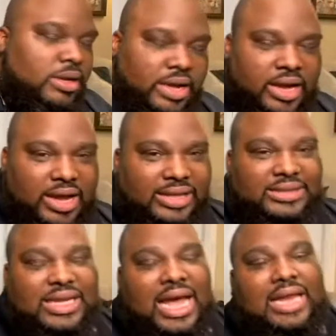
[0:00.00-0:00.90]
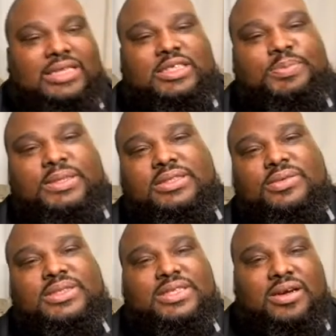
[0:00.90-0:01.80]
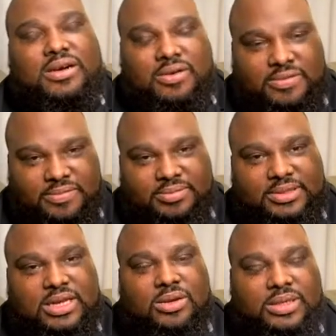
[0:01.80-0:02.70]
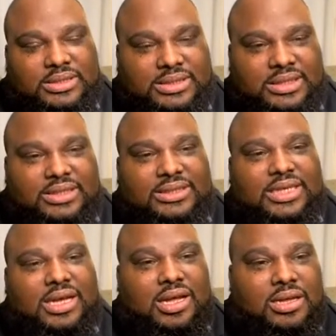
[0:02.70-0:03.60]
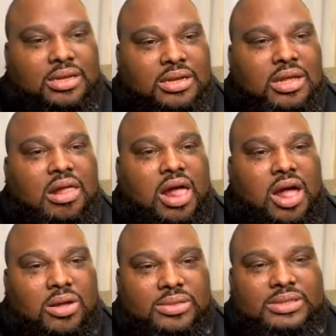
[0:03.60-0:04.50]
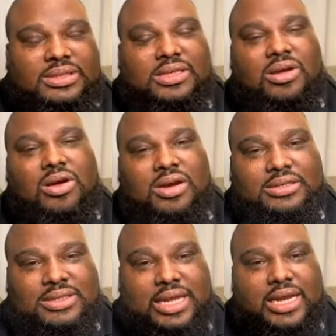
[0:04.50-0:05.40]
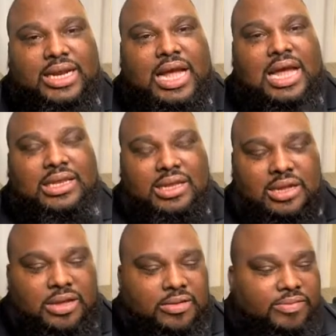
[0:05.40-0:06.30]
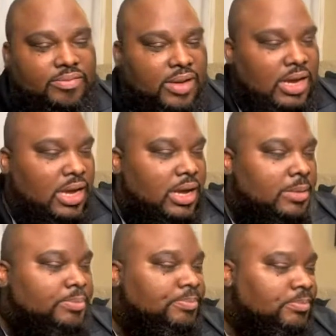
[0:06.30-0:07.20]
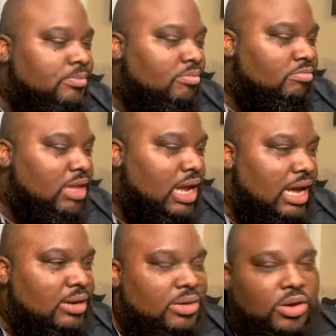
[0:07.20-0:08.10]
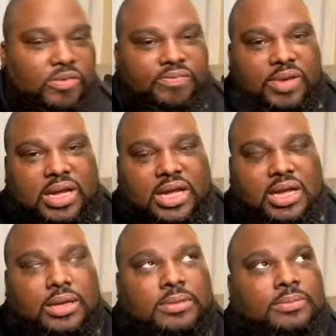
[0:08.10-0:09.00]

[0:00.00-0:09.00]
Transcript: It's Alex Spencer Reserve. So it's all the cigars that I love. I don't know if